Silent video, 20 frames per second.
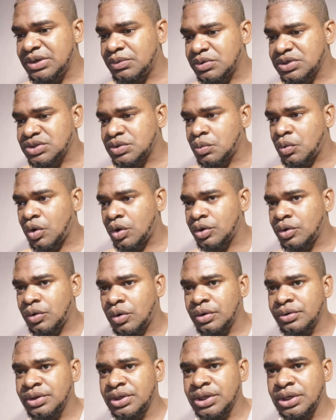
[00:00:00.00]
was the one
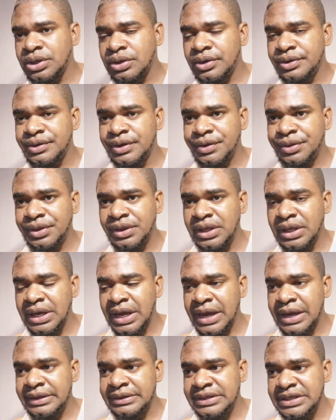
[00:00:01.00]
on the on the thing.
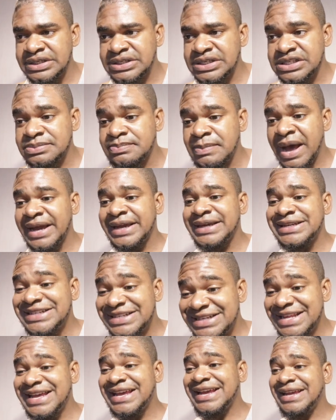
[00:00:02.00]
And this is Maggie
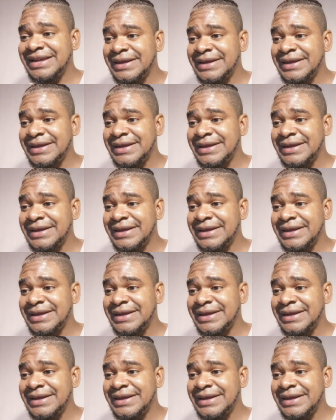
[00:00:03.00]
today.